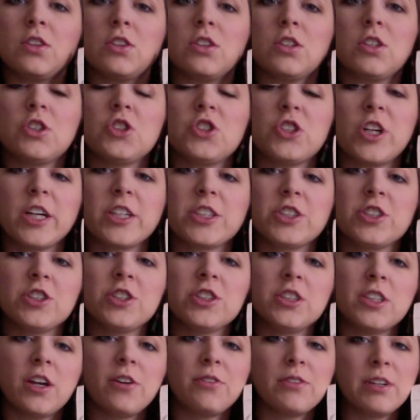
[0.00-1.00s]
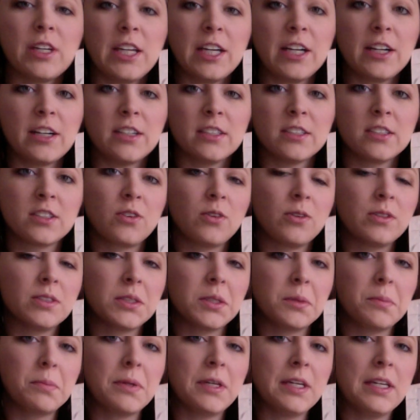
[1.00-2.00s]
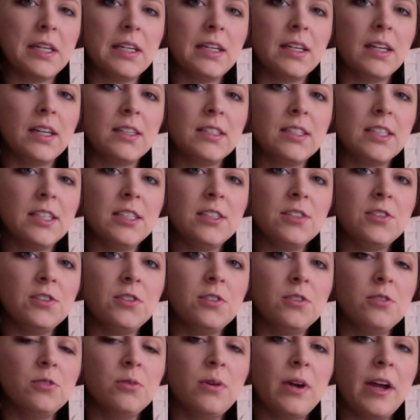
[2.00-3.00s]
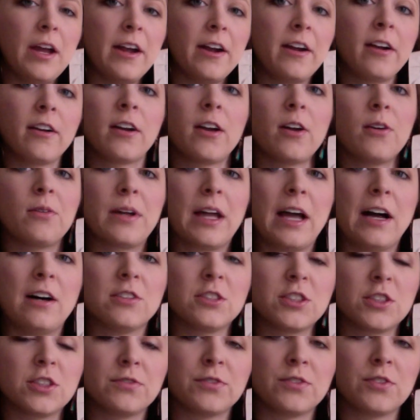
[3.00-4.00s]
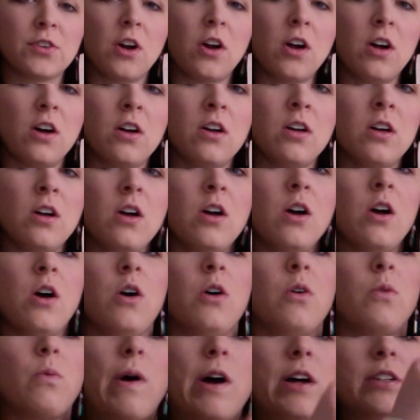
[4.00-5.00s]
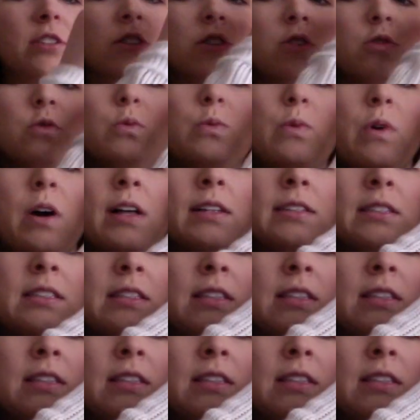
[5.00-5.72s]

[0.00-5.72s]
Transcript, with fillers: The structure shown here is going to be D2 ergocalciferol, while just one